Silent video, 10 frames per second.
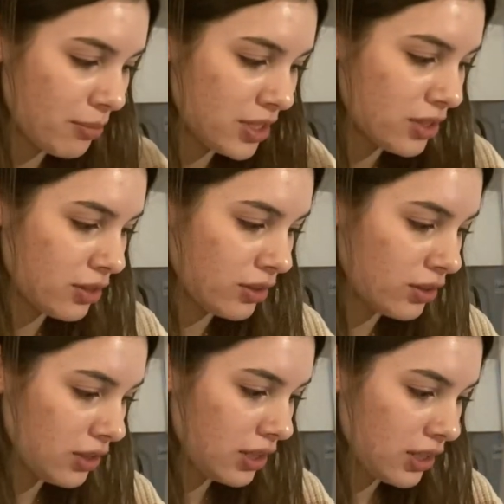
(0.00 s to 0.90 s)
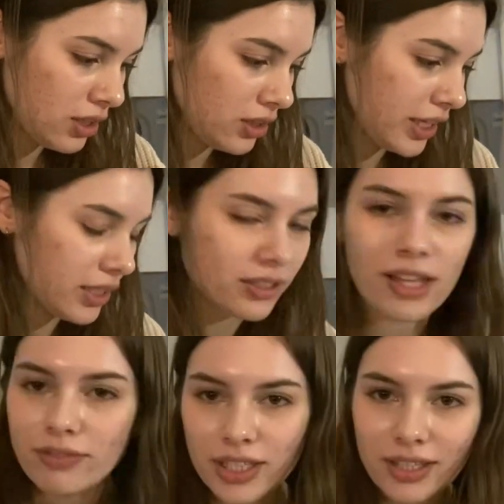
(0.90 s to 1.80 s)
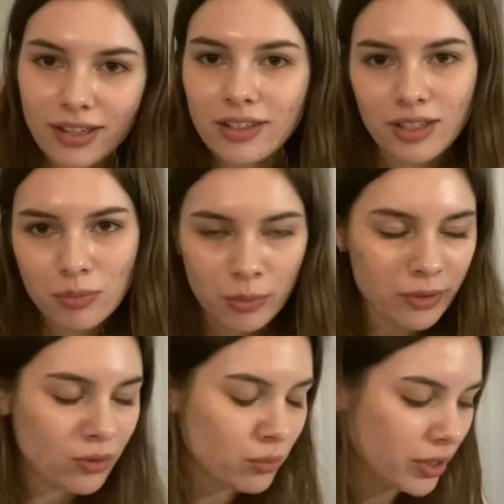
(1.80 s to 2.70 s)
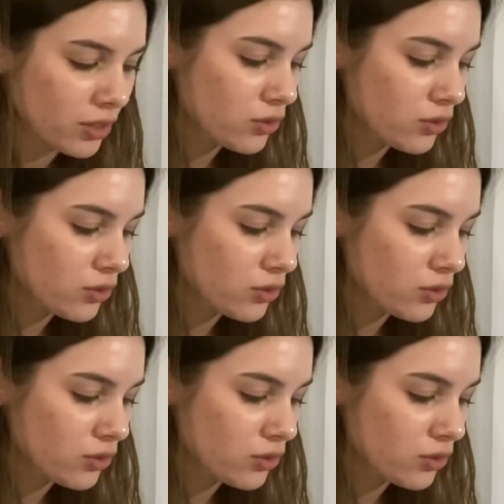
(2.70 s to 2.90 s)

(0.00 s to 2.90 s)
until like 11 and then come home and go to work.